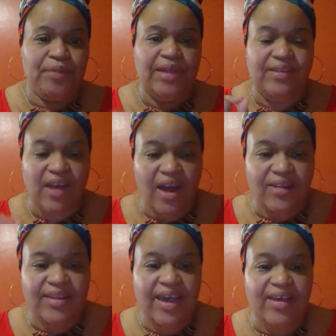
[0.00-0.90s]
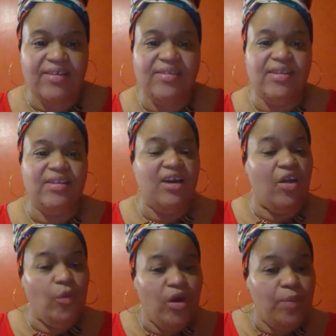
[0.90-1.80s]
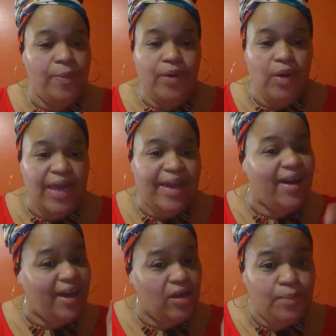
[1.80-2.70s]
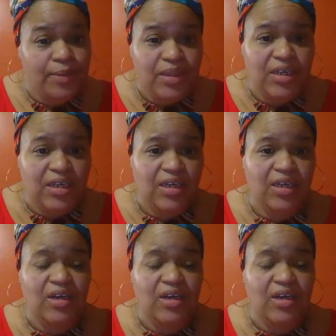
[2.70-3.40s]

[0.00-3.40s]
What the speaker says: It's context. The other word people don't like, accountability.